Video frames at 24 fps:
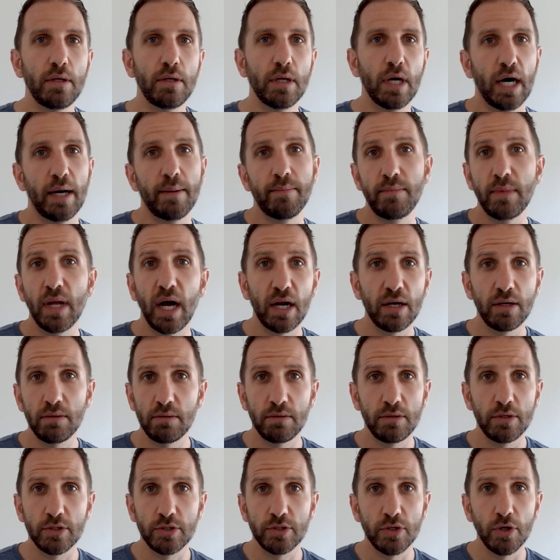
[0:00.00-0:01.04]
Um,
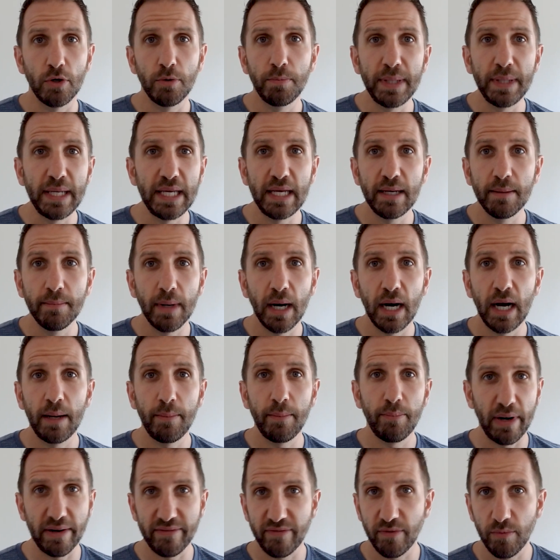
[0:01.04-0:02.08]
not, there's no P M I,
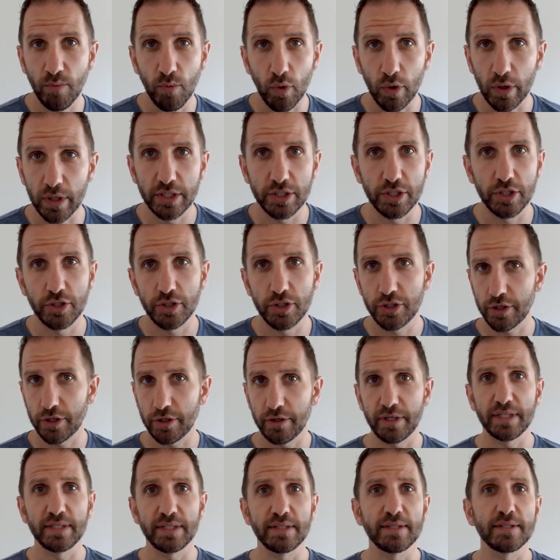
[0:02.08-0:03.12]
private mortgage
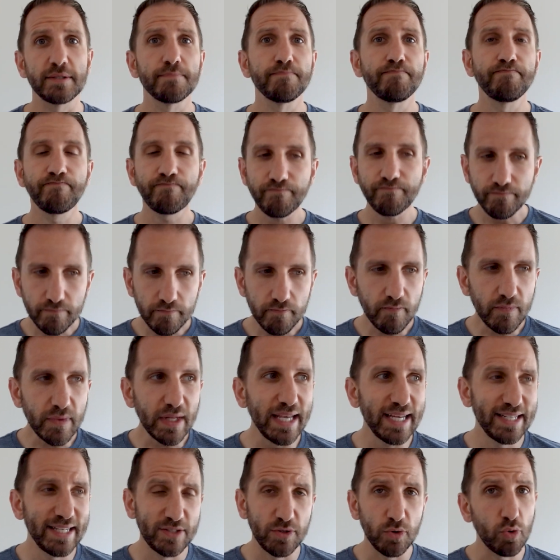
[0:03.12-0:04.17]
insurance.
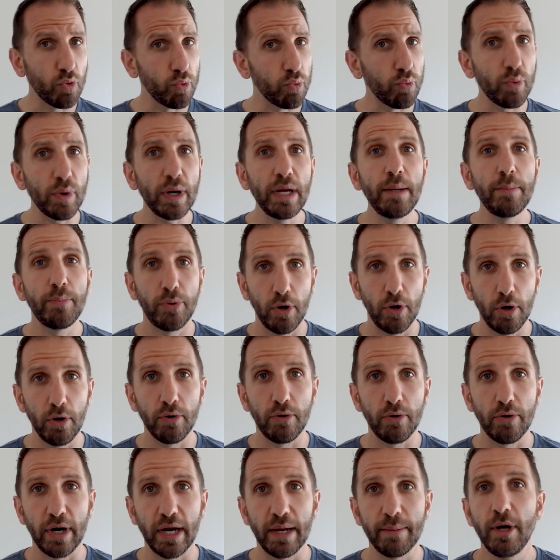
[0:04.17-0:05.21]
It's a great
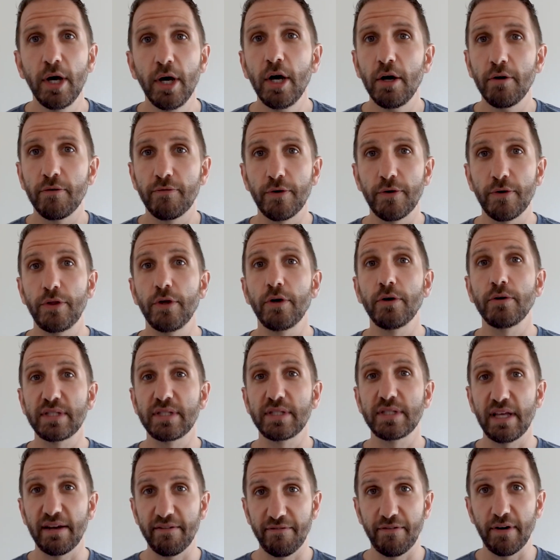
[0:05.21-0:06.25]
program for
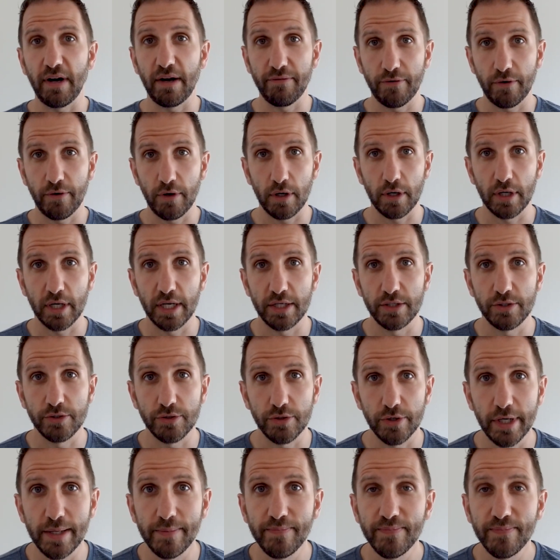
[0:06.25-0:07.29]
those that fought for our country.